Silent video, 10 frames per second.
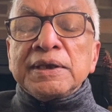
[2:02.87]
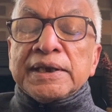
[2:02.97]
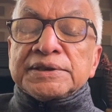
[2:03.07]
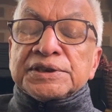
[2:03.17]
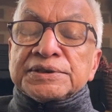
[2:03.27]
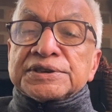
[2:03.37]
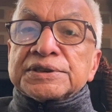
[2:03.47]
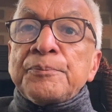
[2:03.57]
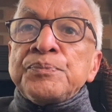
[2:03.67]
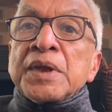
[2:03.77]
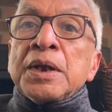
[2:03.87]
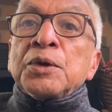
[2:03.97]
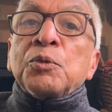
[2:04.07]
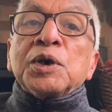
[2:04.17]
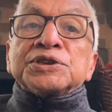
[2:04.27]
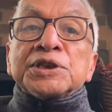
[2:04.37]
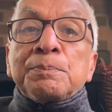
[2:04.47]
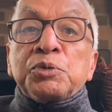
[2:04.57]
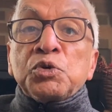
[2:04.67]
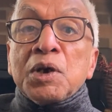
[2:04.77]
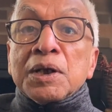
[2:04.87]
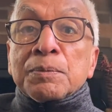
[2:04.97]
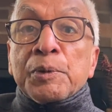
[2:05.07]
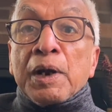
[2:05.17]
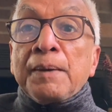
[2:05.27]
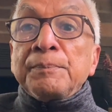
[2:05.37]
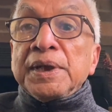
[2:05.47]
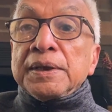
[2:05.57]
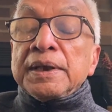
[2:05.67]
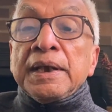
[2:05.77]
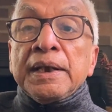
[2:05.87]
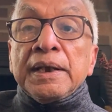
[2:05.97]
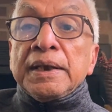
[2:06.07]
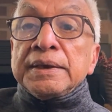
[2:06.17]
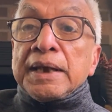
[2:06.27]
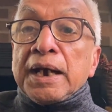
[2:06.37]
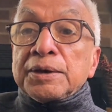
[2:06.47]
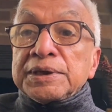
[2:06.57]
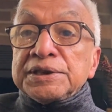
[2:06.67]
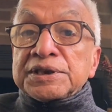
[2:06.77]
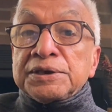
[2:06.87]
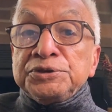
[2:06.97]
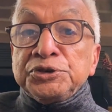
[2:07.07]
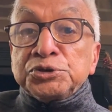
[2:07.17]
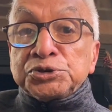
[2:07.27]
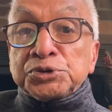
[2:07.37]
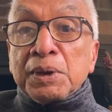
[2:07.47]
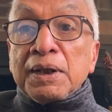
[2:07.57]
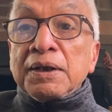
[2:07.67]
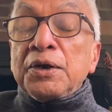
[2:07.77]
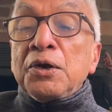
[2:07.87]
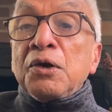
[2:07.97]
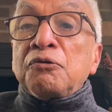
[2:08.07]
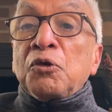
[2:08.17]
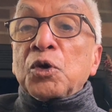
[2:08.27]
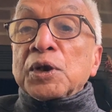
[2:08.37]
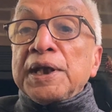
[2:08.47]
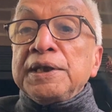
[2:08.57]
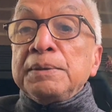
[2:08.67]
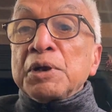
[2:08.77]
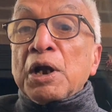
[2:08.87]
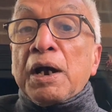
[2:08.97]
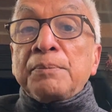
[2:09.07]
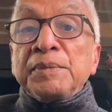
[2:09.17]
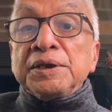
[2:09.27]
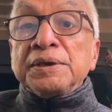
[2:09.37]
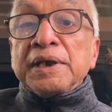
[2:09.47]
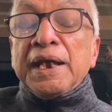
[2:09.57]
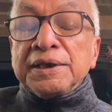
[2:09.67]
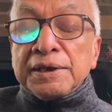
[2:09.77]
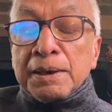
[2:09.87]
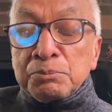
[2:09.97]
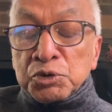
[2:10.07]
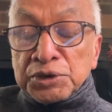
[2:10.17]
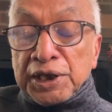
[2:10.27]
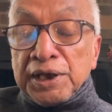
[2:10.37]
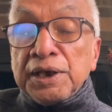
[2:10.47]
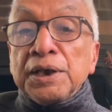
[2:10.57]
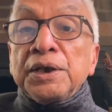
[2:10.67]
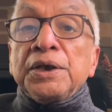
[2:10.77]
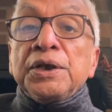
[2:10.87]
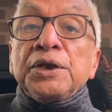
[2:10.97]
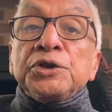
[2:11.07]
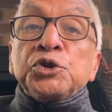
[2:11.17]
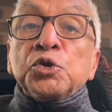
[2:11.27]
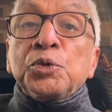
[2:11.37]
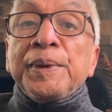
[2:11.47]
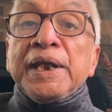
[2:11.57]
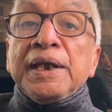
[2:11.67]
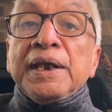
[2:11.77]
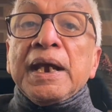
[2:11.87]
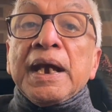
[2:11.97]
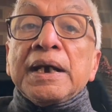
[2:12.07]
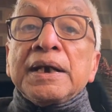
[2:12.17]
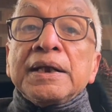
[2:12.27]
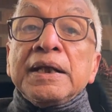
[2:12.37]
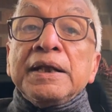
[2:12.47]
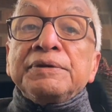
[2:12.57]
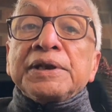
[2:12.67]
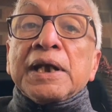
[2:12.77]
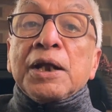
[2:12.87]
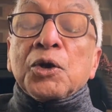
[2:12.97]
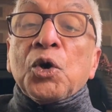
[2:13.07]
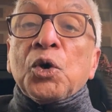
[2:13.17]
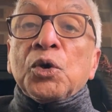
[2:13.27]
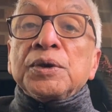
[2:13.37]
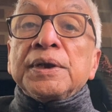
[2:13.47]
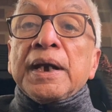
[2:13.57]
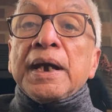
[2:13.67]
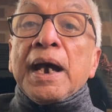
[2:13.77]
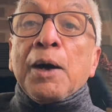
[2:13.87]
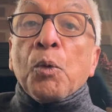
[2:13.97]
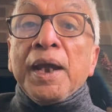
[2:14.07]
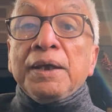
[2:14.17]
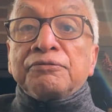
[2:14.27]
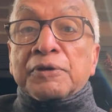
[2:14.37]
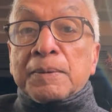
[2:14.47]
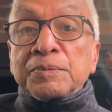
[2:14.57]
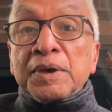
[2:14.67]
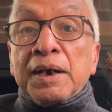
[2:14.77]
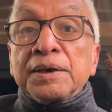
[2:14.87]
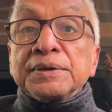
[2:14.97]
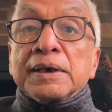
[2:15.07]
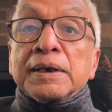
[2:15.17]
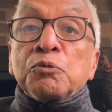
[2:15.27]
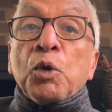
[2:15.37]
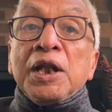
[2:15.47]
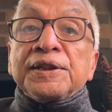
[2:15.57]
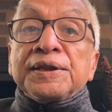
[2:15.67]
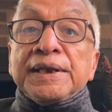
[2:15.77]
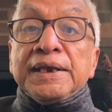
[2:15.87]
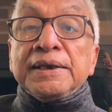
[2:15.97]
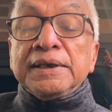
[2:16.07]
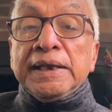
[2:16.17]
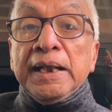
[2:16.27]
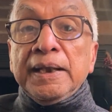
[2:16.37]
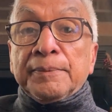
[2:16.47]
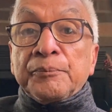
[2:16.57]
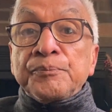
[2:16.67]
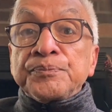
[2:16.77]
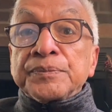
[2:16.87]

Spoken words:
legends, was a poor Brahmin. Now, it's unusual for any Brahmin, any Nambudiri, to be living alone away from the wealthy illam.